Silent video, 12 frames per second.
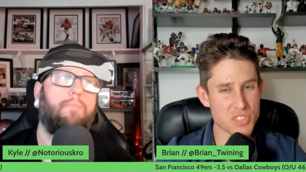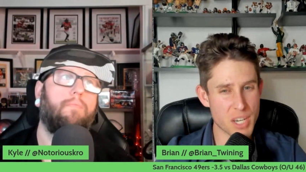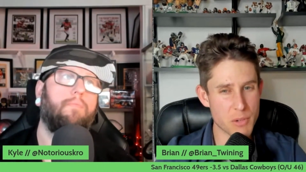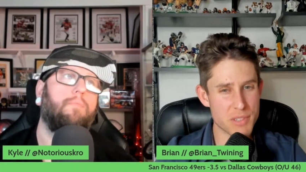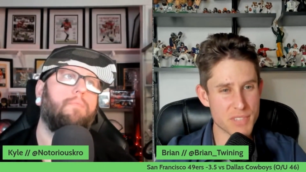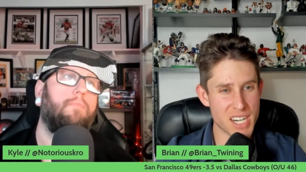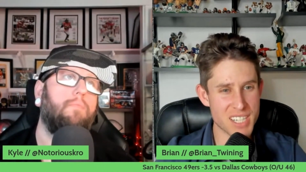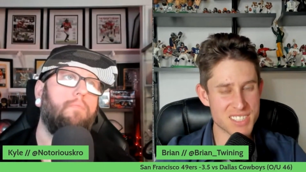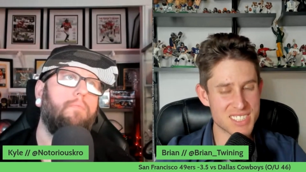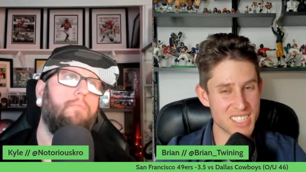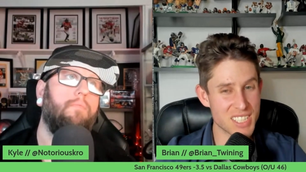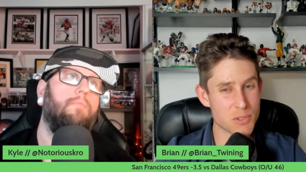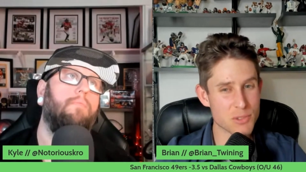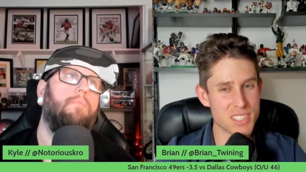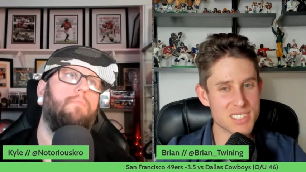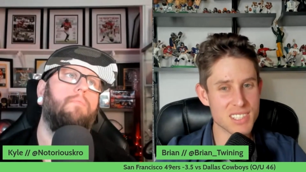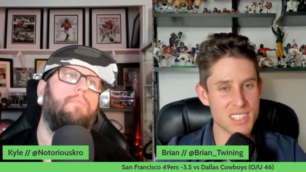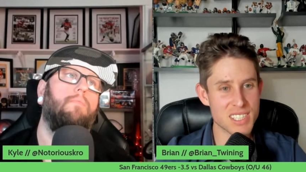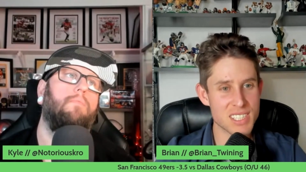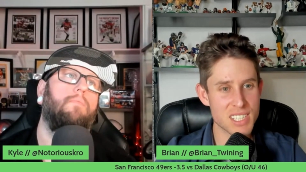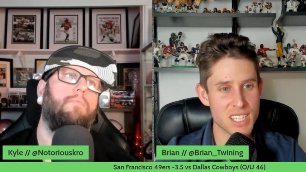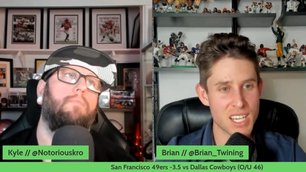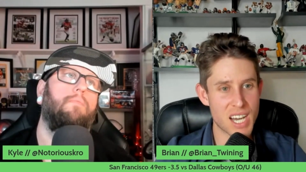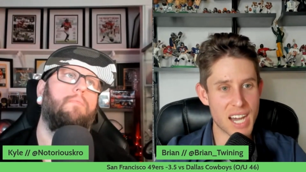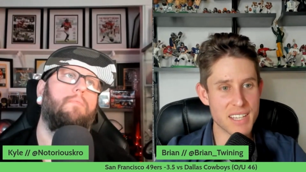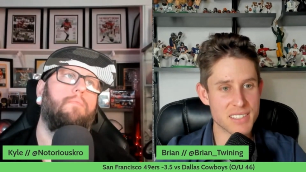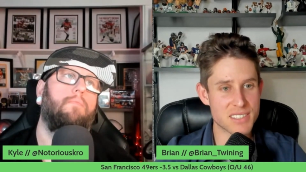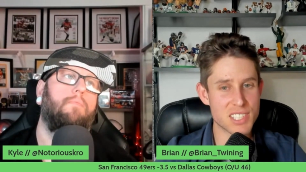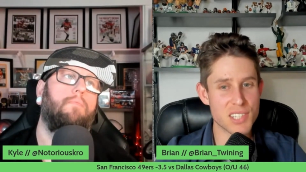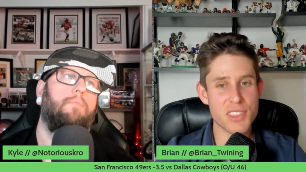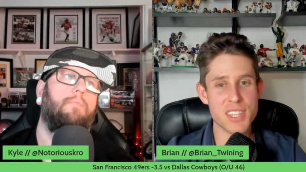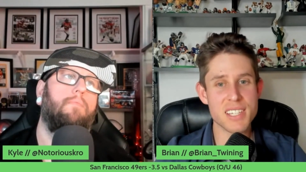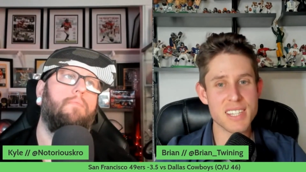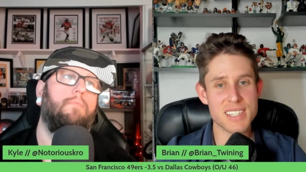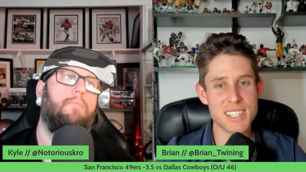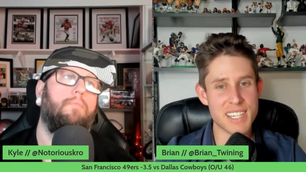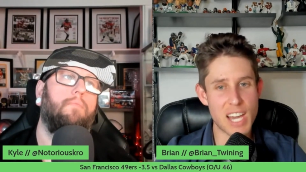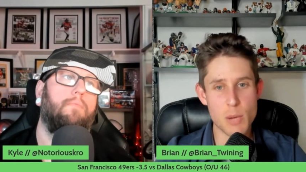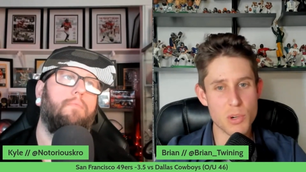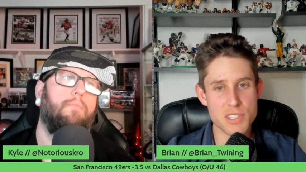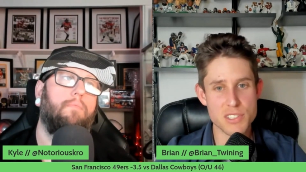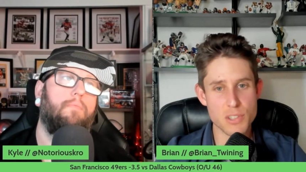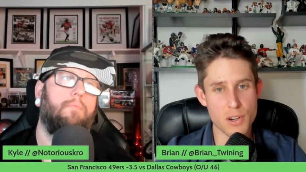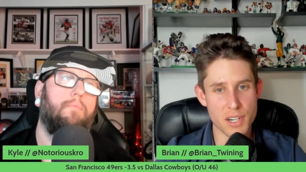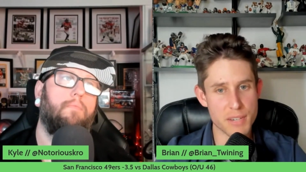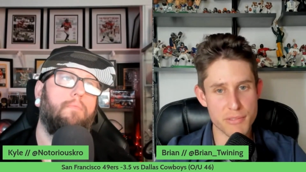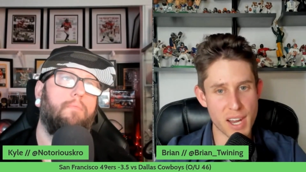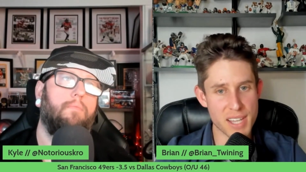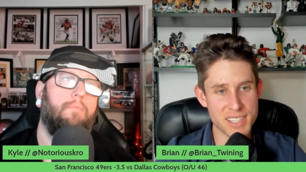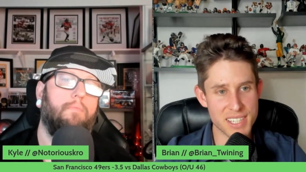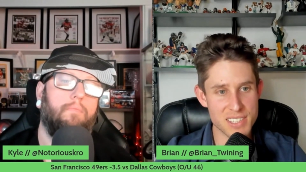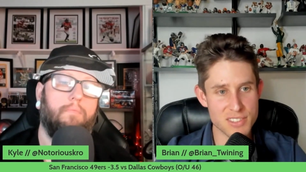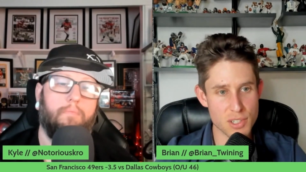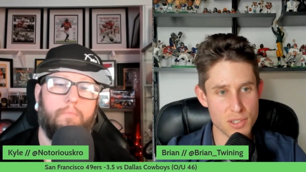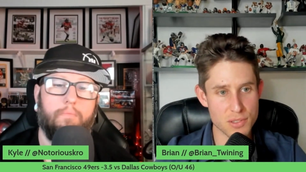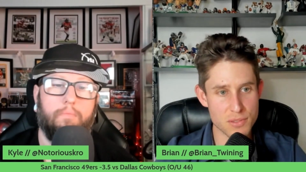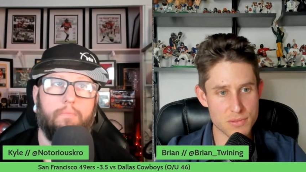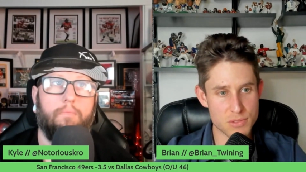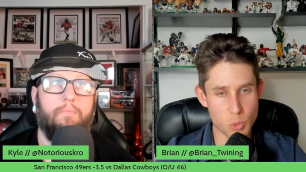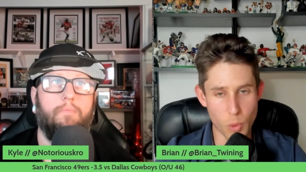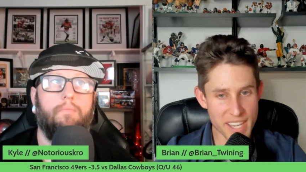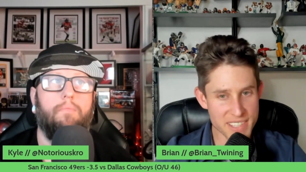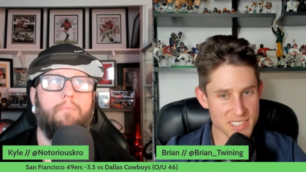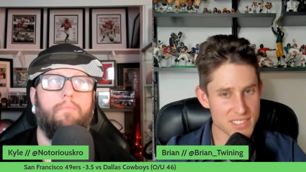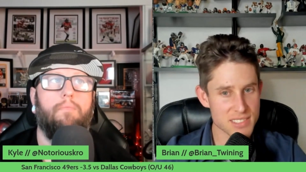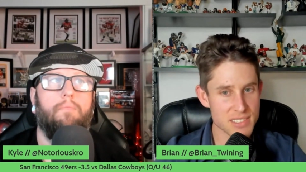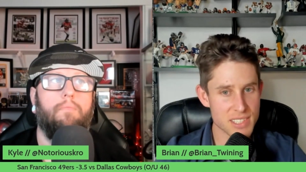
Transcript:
Speaker 1: that we've kind of seen recently, I, to think that the Cowboys aren't going to find the end zone twice